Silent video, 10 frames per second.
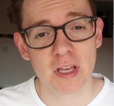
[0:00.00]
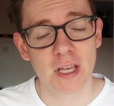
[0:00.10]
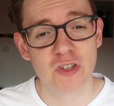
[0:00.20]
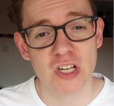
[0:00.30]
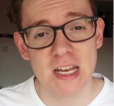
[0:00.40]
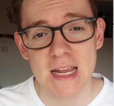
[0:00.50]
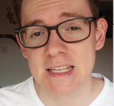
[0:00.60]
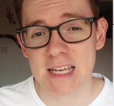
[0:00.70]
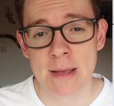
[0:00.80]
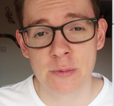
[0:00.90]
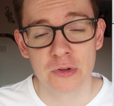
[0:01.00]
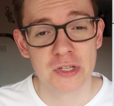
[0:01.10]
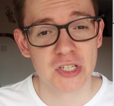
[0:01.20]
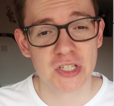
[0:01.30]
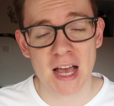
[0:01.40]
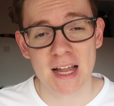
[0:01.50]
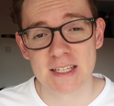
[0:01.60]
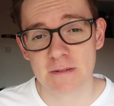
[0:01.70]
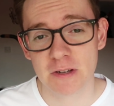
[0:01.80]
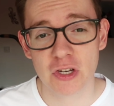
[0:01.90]
It gives you league tables,
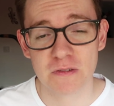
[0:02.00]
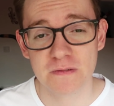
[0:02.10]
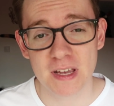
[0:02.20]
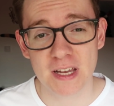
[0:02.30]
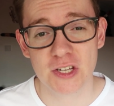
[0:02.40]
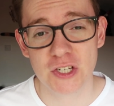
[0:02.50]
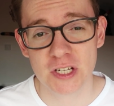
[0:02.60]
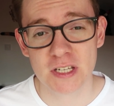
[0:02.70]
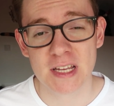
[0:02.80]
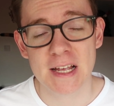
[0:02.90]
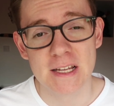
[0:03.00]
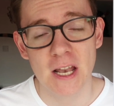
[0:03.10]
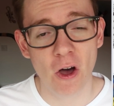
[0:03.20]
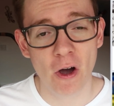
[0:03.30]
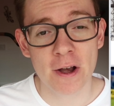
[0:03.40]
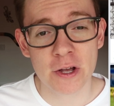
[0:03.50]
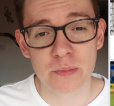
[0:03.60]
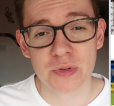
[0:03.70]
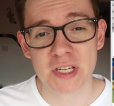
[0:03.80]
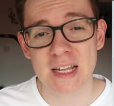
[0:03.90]
stats, future fixtures,
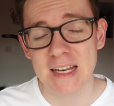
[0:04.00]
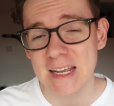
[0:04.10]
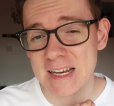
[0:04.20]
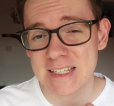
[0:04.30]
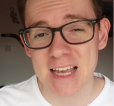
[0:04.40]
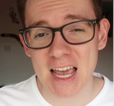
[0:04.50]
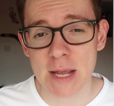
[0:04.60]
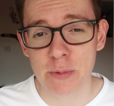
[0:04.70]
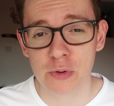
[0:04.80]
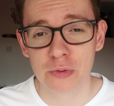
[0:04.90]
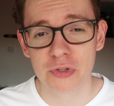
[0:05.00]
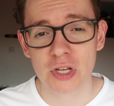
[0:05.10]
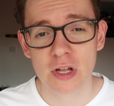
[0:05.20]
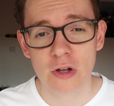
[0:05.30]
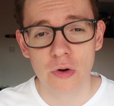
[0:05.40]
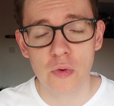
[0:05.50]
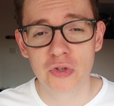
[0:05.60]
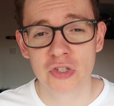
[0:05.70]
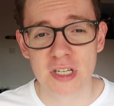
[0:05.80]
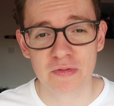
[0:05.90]
lineups, league tables, all
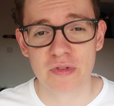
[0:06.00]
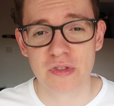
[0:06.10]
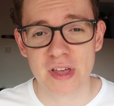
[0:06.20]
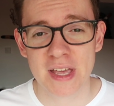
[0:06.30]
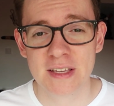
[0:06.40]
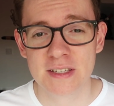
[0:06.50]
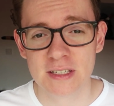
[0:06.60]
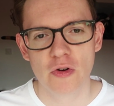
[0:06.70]
sorts of different things.